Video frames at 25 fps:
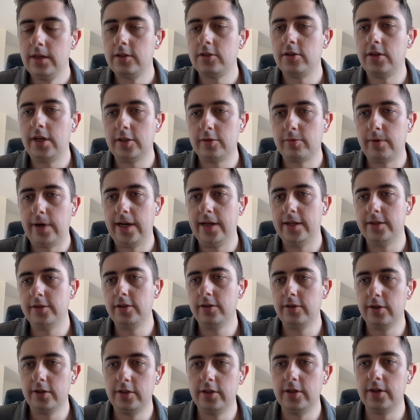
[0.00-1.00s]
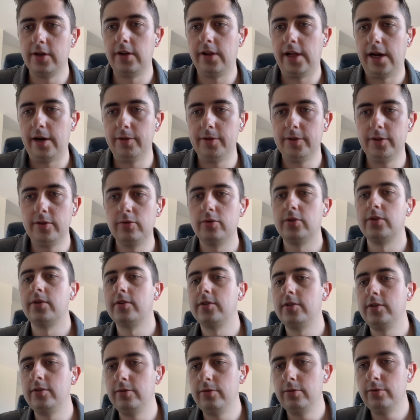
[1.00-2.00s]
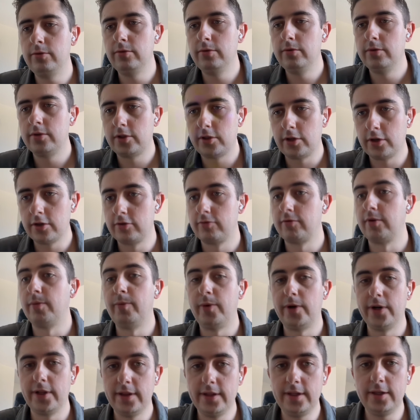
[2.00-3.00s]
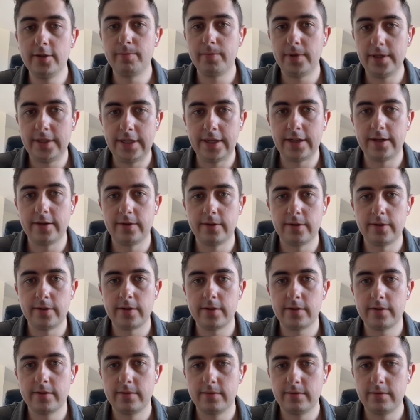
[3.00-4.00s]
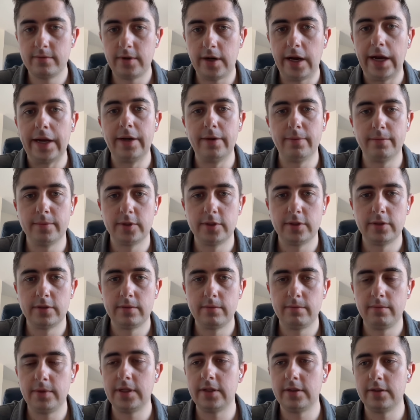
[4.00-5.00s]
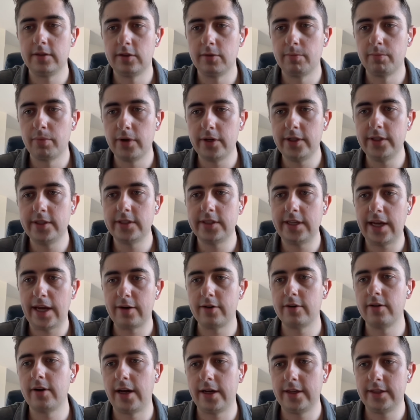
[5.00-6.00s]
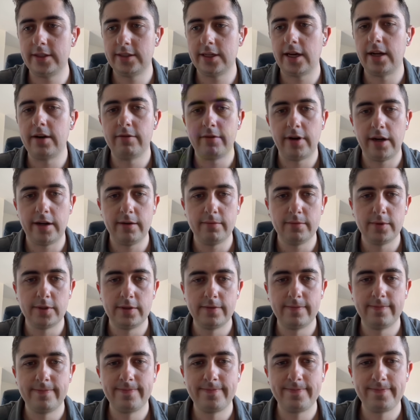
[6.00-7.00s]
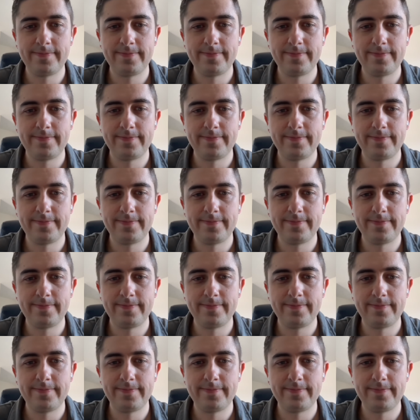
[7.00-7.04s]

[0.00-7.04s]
So that's why it's good to allow the user to search from one of these particular items because it's a pretty standardized set of items.